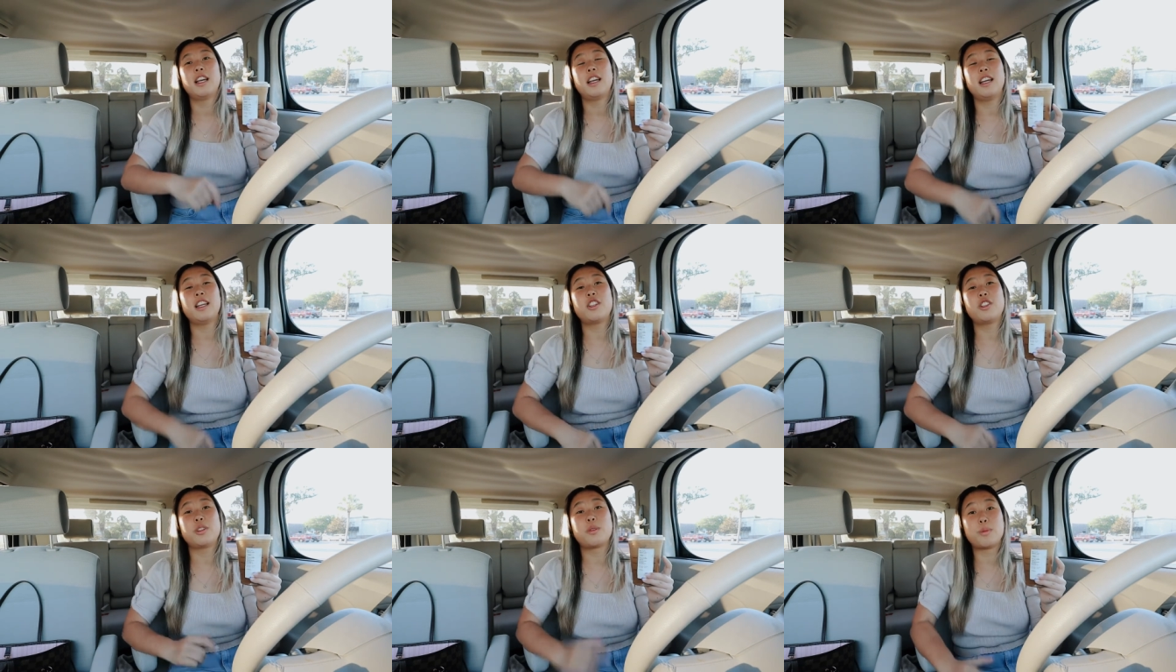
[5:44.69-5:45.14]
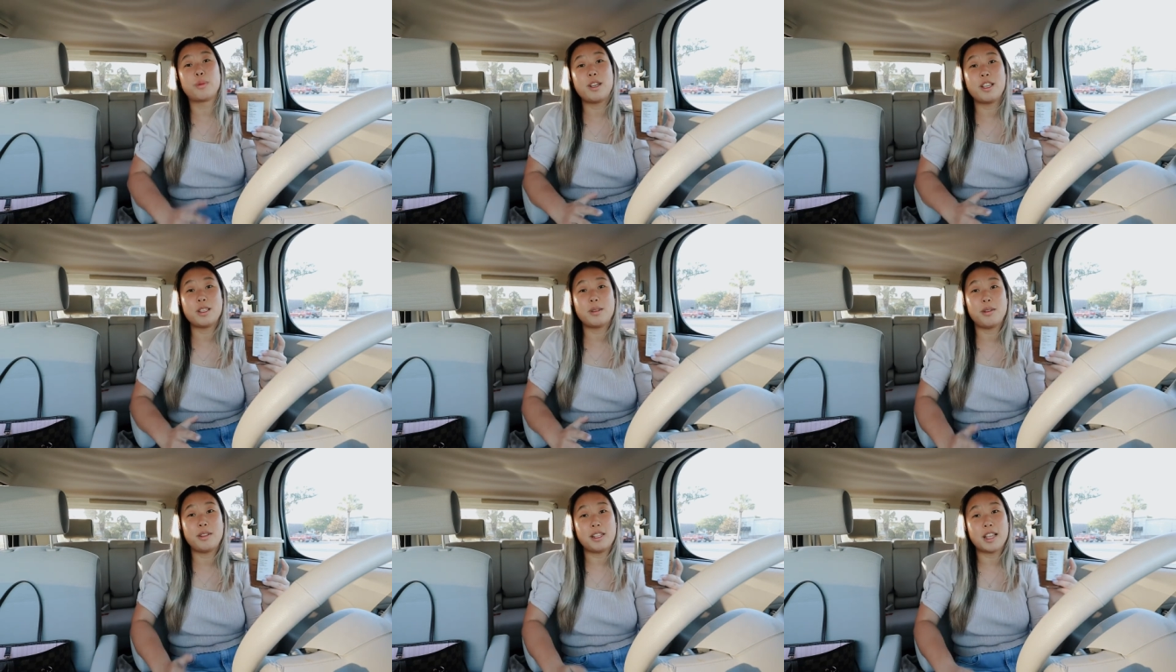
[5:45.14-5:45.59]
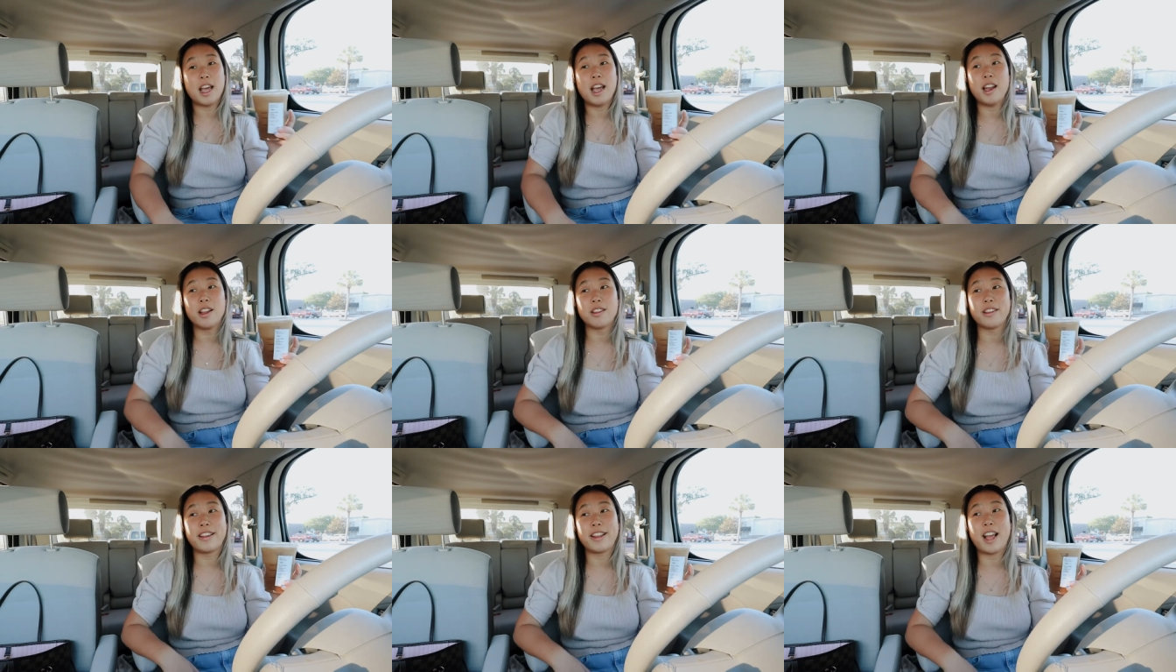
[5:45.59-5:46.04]
it just weighs me
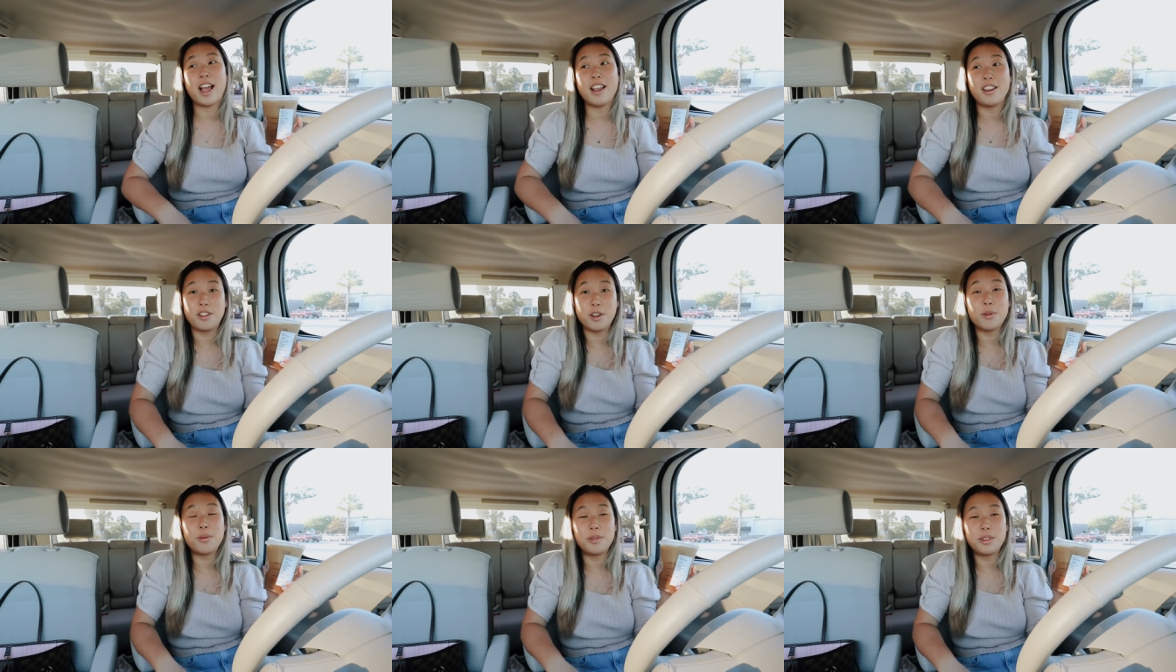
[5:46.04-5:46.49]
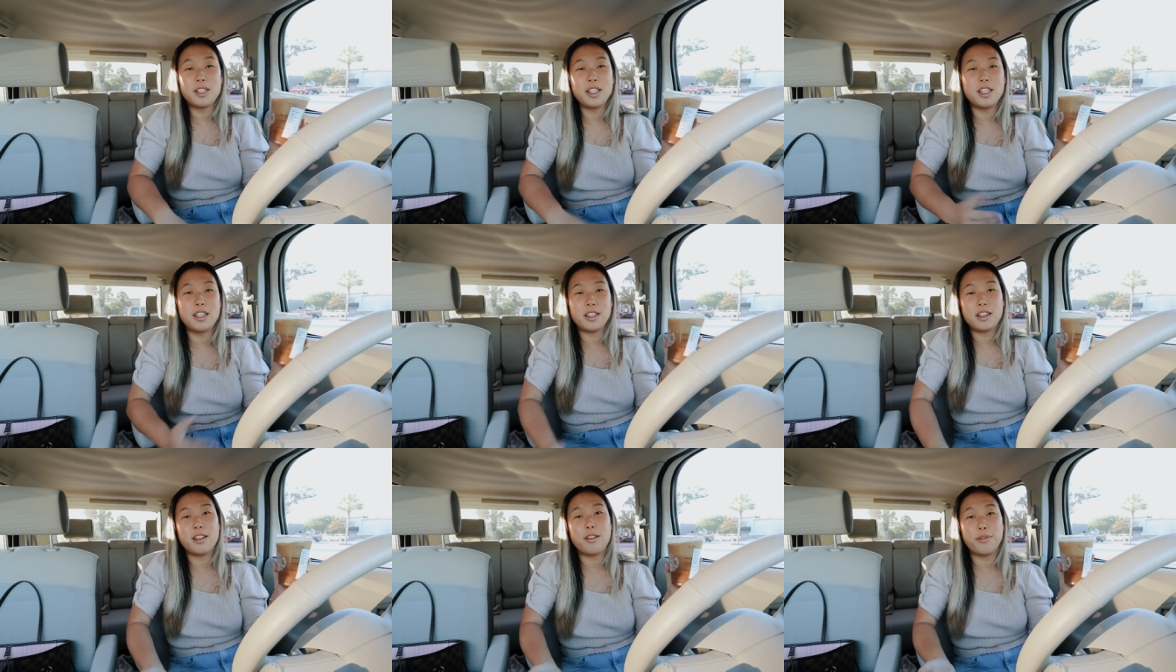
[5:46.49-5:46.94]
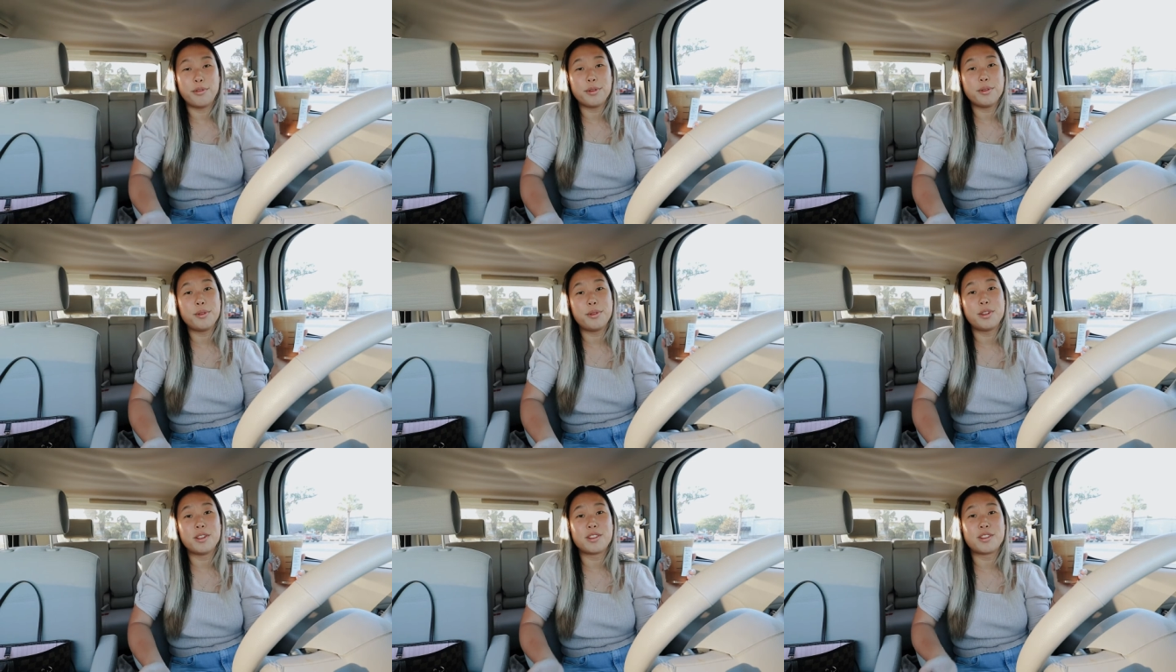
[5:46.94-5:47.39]
down like I don't need any
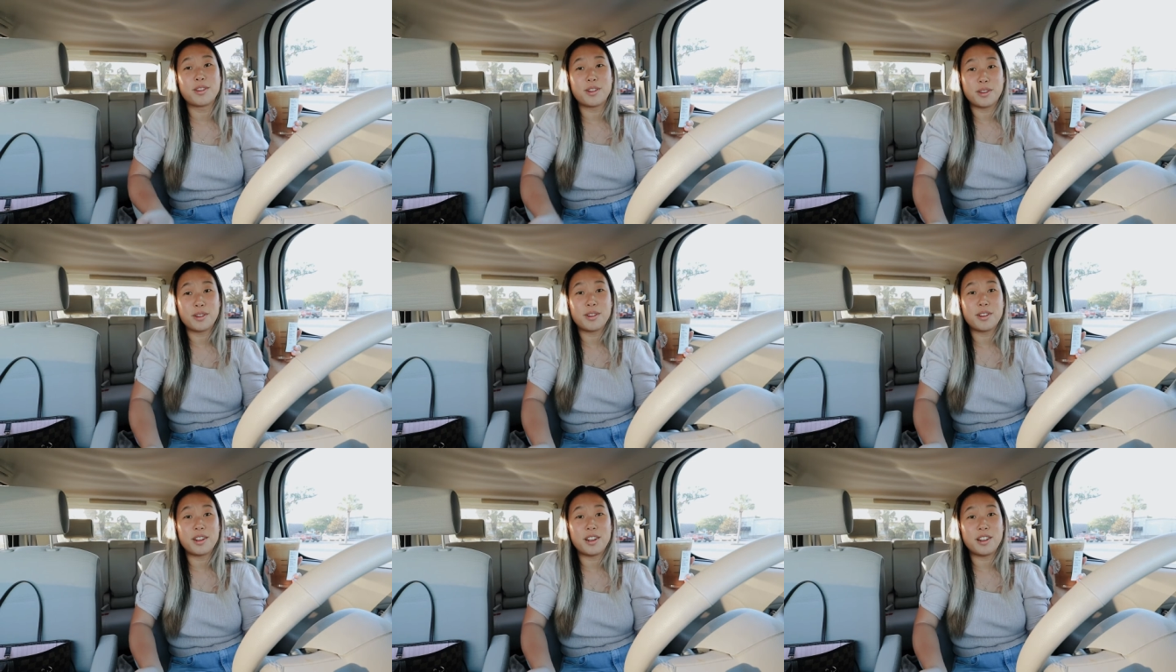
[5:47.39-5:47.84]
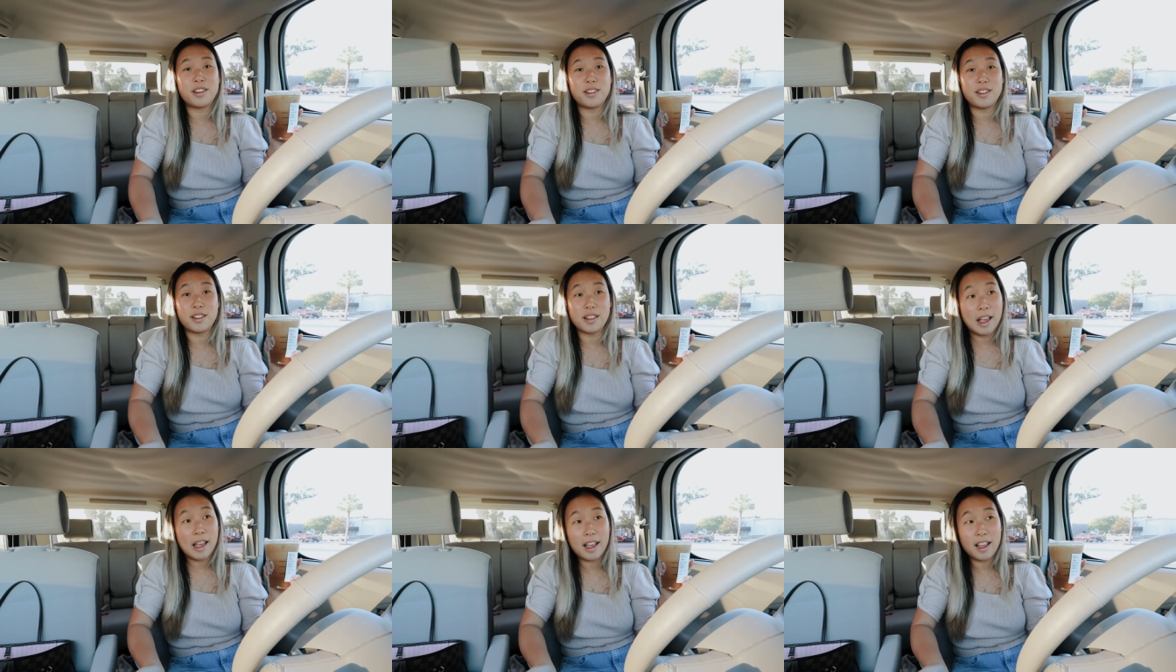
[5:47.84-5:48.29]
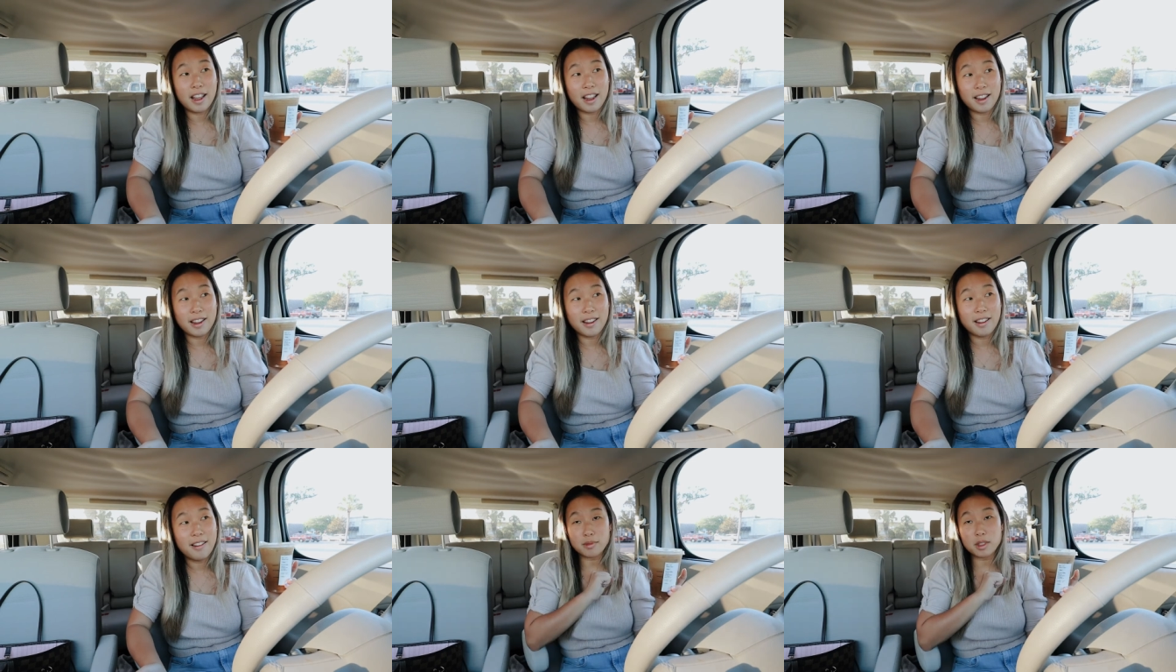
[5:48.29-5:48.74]
food this early in the day